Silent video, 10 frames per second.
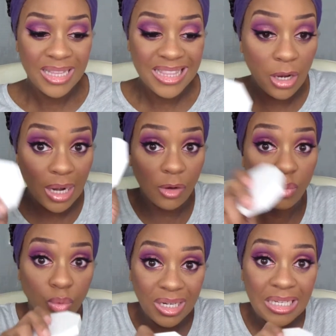They like
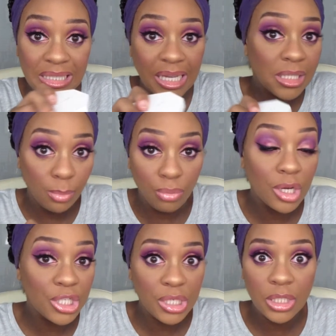really dig the
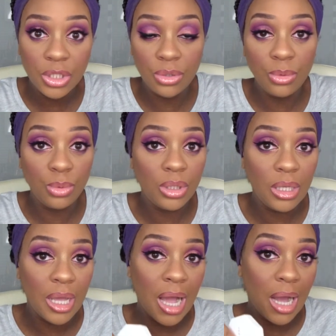brush into
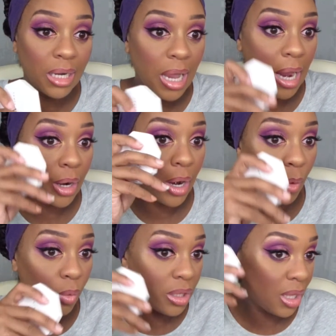the highlighter,
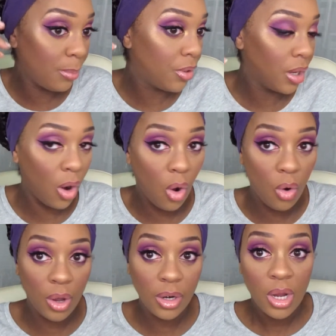and when they put it
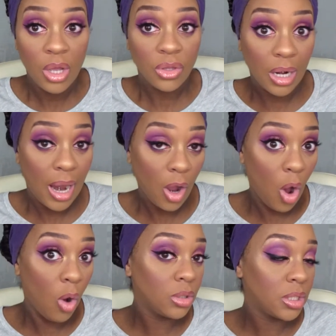on, they're like,
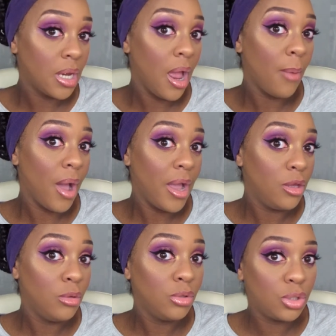oh snap, I
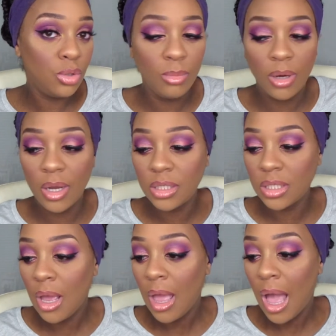used too much.
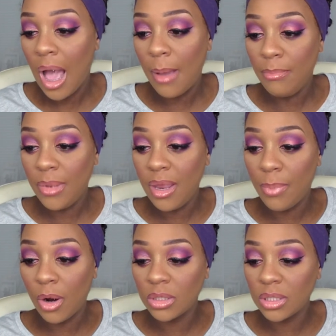Me
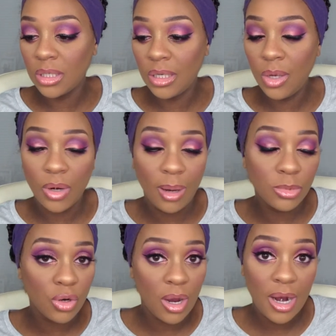personally, when I'm
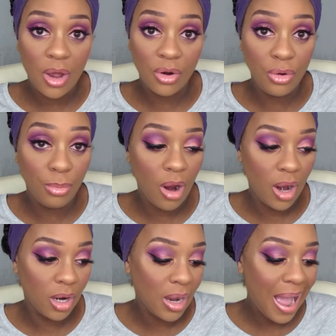trying out a new
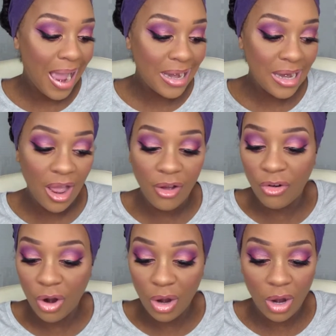product, I
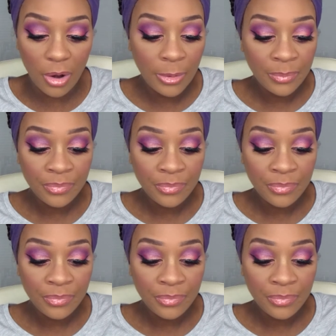never